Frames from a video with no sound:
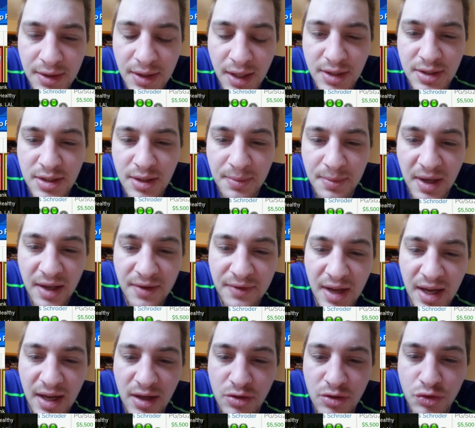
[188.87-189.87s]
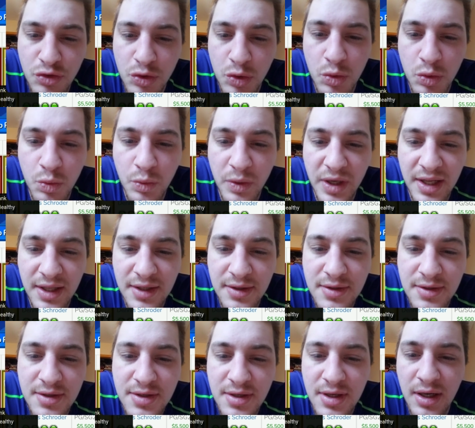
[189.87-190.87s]
Next up, I have Andrew
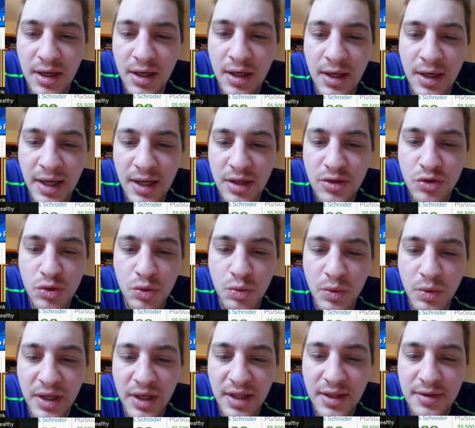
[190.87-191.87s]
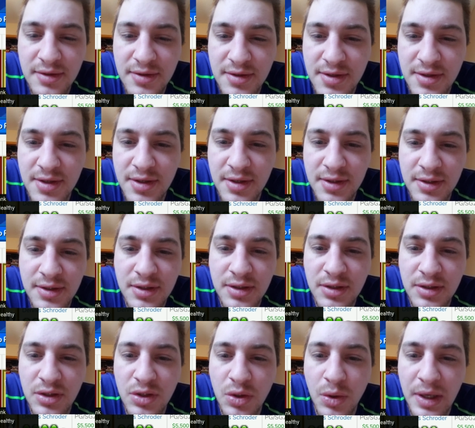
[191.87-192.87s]
Wiggins. Andrew Wiggins
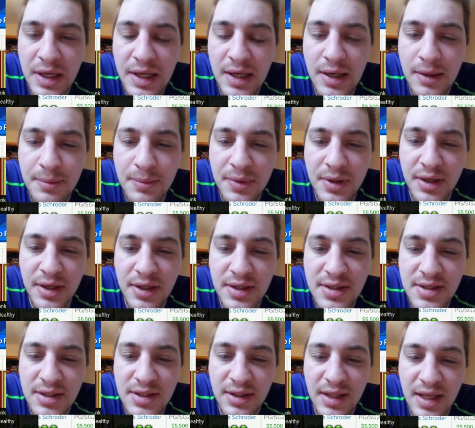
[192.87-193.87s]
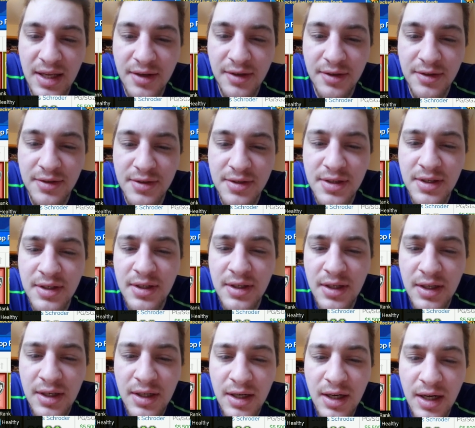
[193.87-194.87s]
going up against the Lakers.
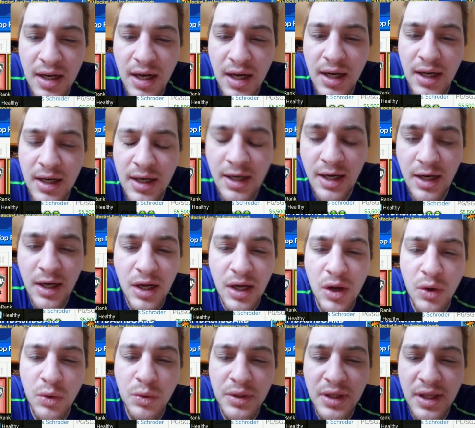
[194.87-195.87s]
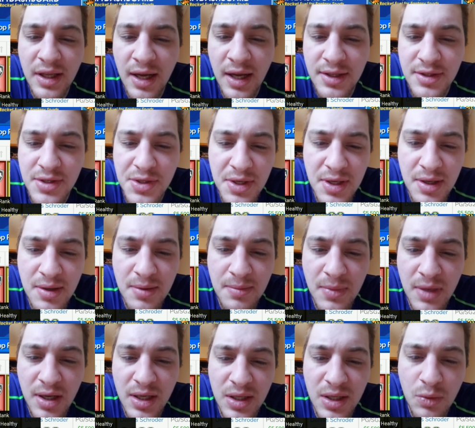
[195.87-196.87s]
I only got to
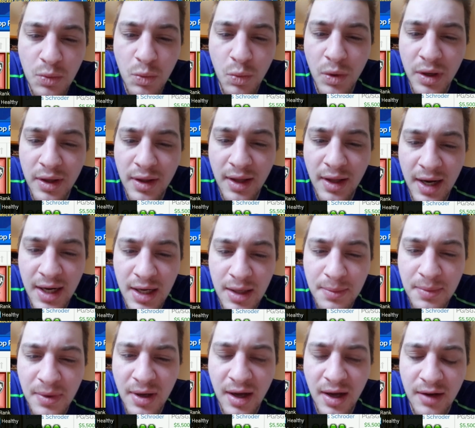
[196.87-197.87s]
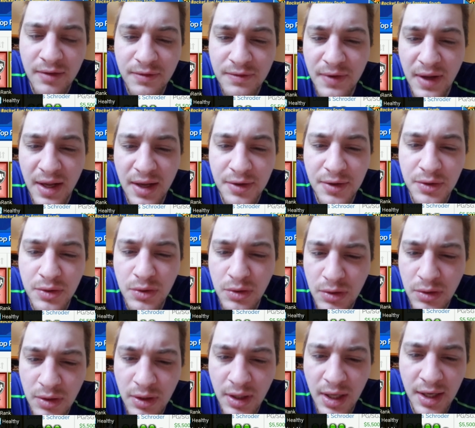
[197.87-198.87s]
him in 1 lineup on
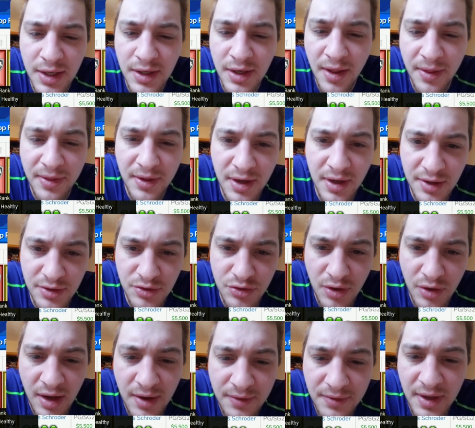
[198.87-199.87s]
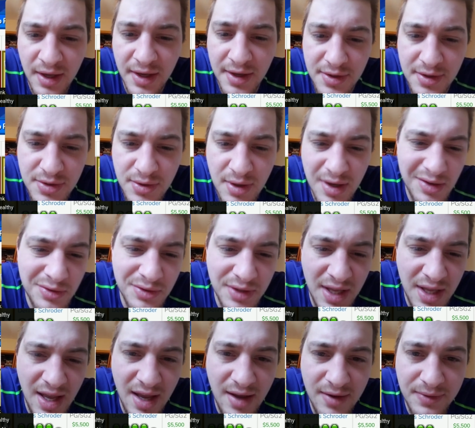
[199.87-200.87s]
FanDuel and nothing on DraftKings, so I
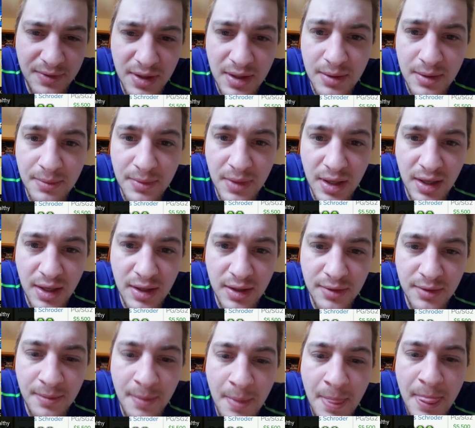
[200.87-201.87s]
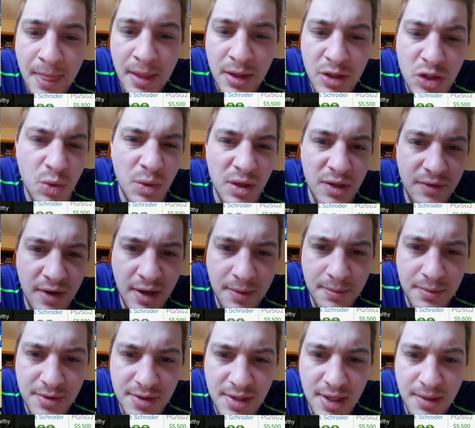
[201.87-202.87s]
only have him in
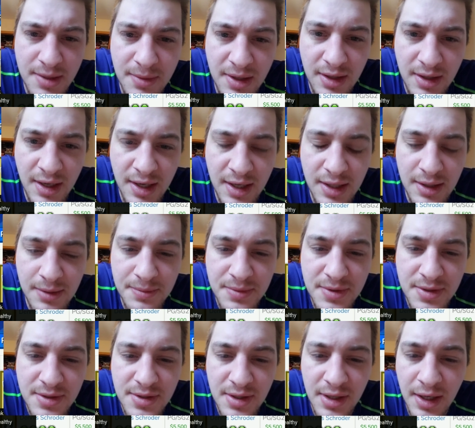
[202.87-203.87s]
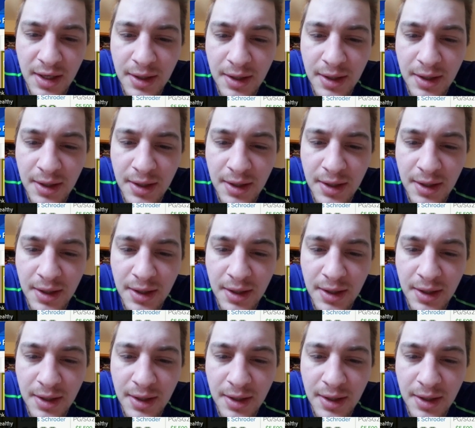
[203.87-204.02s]
25% of my lineups.